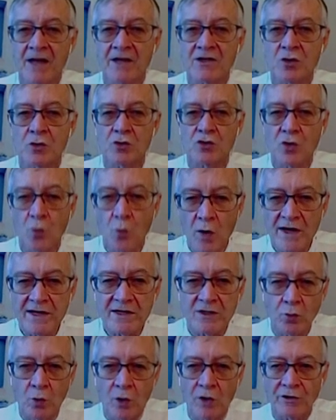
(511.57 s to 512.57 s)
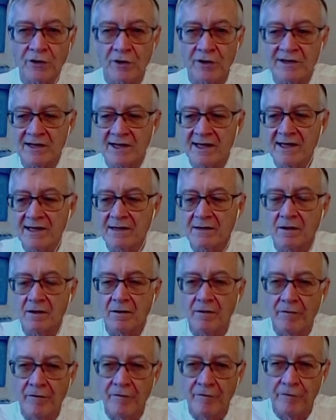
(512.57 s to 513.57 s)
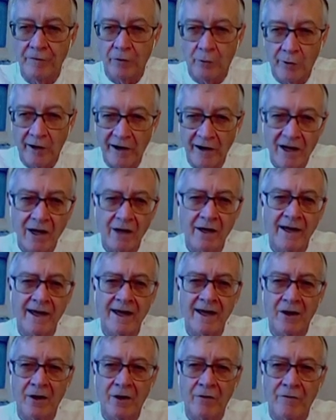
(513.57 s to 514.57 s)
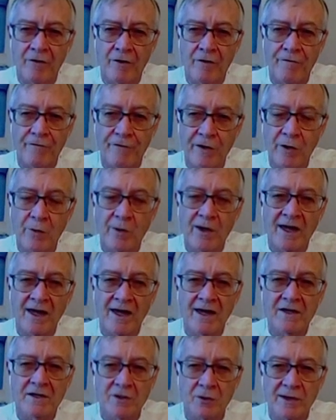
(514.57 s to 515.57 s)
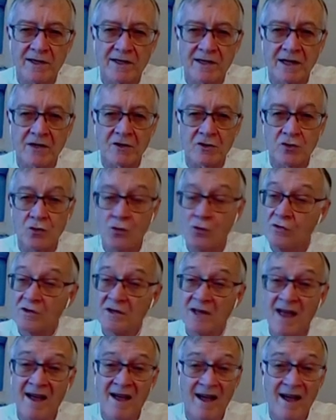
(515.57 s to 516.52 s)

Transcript: So the wastewaters is really a very interesting tool.